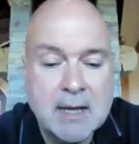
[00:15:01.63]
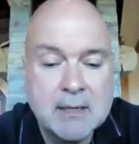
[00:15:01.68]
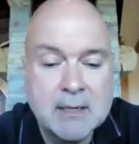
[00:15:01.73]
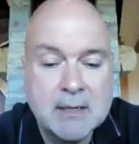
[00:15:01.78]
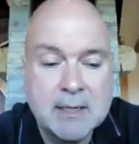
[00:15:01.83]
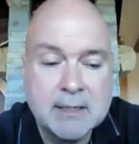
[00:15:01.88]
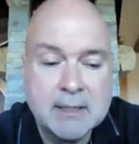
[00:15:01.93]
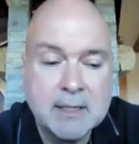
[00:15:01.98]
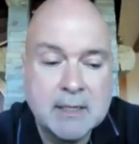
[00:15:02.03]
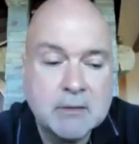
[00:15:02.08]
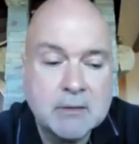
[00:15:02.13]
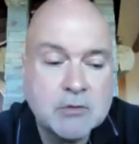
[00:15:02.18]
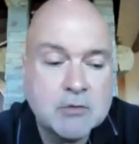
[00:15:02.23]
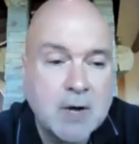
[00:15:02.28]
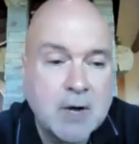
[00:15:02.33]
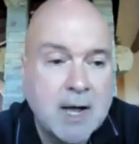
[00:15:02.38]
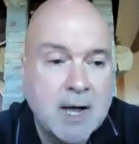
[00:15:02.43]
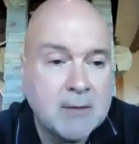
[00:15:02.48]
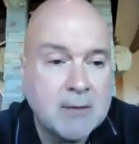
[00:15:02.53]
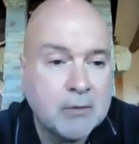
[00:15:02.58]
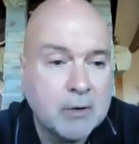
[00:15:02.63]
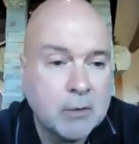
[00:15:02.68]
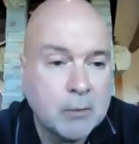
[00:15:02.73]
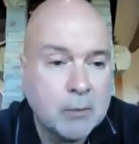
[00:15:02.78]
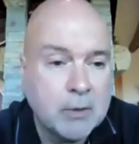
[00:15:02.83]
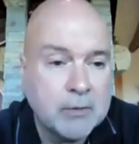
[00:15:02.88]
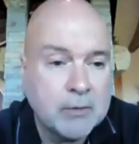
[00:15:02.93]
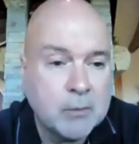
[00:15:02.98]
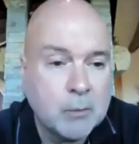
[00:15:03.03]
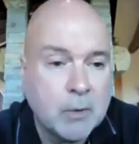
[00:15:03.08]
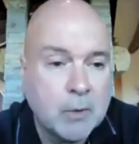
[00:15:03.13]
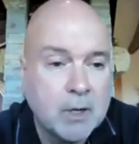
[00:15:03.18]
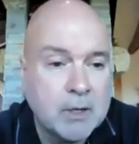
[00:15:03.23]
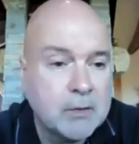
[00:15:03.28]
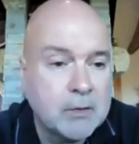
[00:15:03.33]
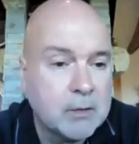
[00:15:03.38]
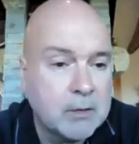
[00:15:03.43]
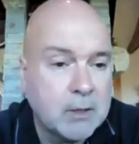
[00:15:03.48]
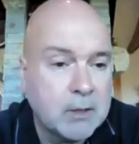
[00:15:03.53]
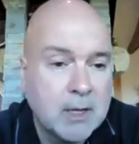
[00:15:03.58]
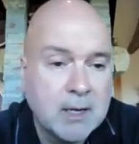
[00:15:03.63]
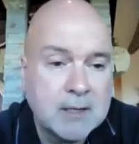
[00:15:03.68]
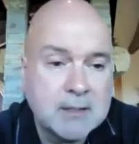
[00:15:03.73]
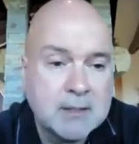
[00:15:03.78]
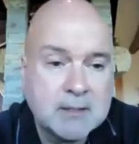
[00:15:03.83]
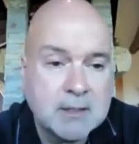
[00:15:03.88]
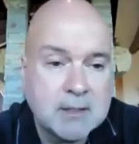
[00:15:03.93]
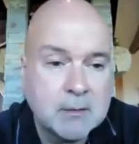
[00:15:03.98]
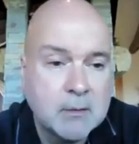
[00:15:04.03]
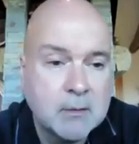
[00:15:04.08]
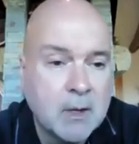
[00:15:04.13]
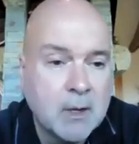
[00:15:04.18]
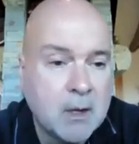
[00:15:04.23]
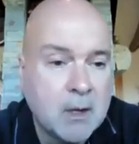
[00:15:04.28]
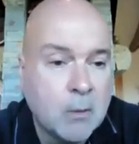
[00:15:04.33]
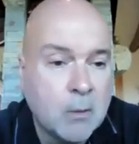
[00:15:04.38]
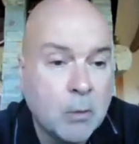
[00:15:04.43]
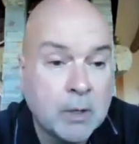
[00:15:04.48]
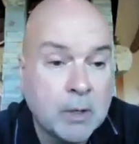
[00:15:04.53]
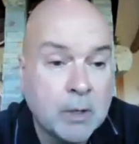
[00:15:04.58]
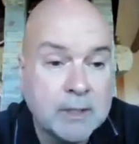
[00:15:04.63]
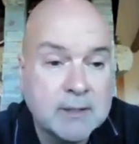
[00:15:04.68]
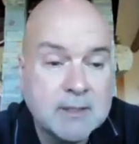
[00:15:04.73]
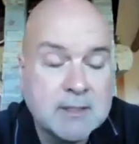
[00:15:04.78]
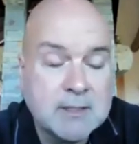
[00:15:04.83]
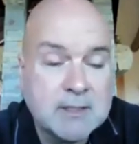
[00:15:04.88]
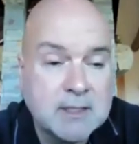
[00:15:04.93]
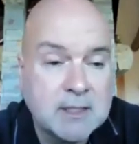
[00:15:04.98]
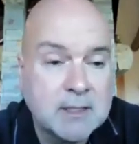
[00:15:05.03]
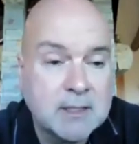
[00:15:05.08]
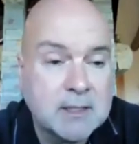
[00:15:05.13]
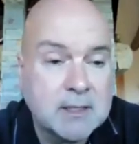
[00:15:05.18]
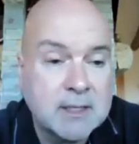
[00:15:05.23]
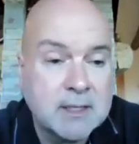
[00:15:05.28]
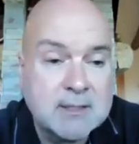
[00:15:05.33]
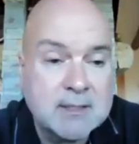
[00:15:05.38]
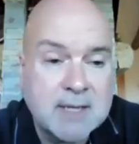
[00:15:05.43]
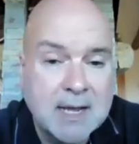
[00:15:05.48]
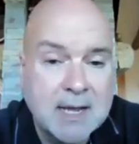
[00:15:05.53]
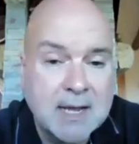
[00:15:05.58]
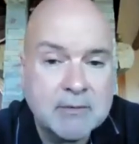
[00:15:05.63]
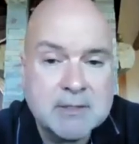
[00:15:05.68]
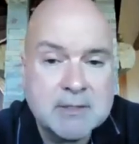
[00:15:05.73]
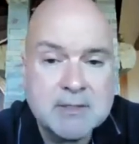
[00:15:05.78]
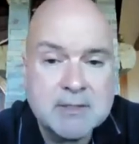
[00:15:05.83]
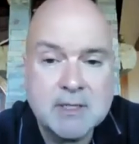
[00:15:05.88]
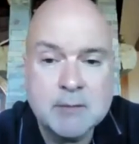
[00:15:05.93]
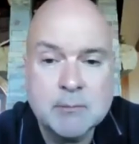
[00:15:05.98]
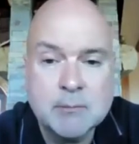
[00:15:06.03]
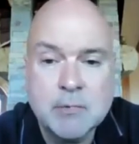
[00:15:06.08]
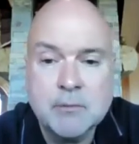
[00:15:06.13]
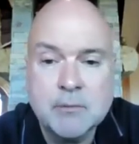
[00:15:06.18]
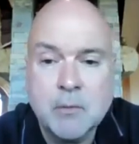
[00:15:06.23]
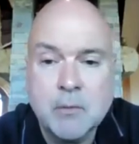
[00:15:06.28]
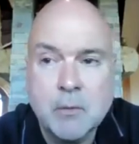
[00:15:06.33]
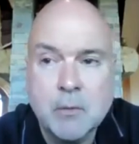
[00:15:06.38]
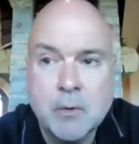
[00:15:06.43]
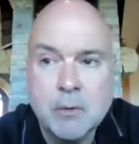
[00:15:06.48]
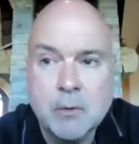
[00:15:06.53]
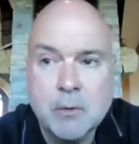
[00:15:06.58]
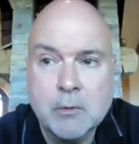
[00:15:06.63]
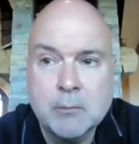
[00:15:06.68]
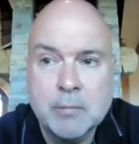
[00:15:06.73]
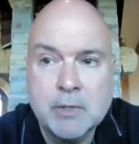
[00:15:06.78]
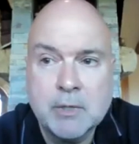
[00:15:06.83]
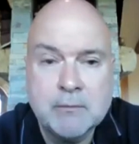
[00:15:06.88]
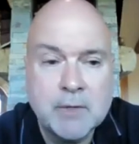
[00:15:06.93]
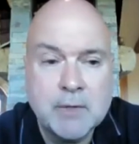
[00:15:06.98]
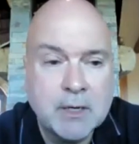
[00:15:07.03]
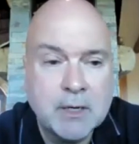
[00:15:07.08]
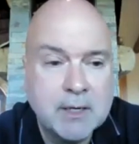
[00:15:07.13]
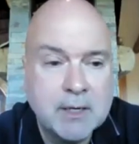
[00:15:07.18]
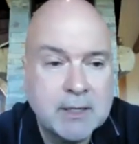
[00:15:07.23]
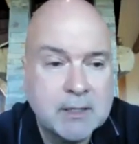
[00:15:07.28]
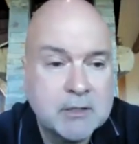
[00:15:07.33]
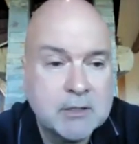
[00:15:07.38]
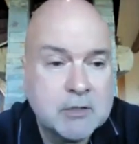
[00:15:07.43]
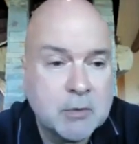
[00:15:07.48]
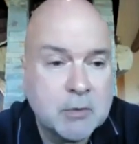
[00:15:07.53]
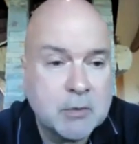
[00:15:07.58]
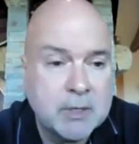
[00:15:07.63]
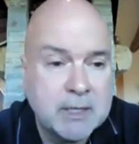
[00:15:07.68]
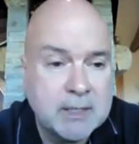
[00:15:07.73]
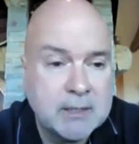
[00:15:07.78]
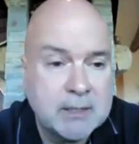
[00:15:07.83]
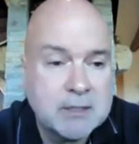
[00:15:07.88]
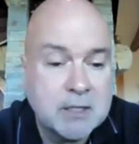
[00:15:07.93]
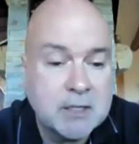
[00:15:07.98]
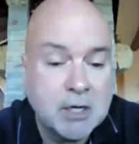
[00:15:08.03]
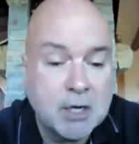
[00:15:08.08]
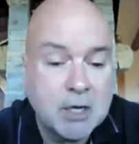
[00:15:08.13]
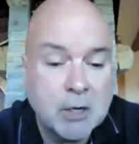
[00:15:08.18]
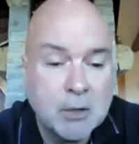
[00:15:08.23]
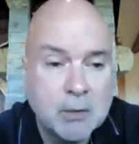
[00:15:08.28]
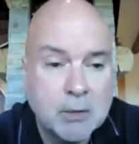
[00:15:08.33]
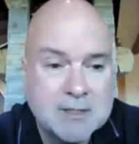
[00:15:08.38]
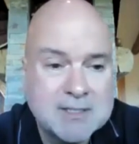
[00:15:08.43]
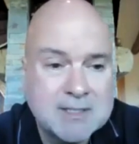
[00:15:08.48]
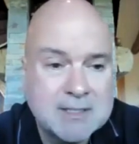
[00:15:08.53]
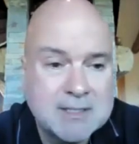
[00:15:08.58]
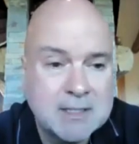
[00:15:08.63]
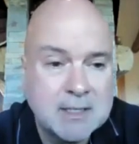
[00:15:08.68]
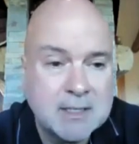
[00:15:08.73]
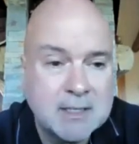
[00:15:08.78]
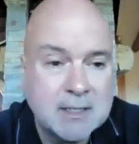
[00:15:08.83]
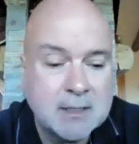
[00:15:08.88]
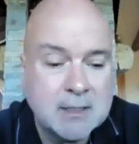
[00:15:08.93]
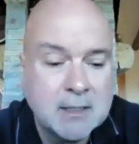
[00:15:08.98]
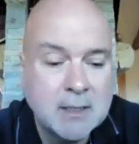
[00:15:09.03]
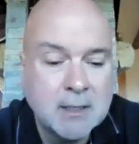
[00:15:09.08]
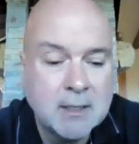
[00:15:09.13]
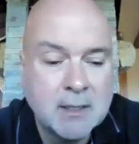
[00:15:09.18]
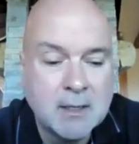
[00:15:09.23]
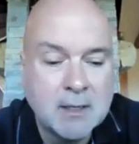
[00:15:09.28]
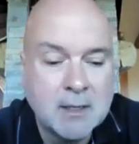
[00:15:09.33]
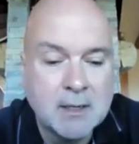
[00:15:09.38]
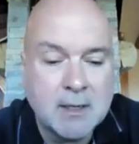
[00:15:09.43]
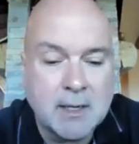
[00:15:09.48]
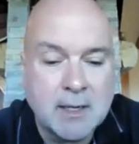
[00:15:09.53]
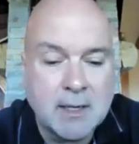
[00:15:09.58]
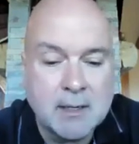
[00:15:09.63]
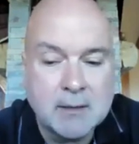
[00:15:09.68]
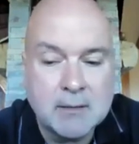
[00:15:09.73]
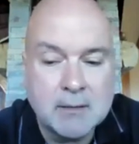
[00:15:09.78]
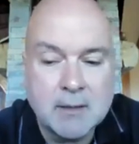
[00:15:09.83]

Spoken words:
any traveler with wanderlust and wanting to see things they haven't seen before would be very intrigued to go and see. And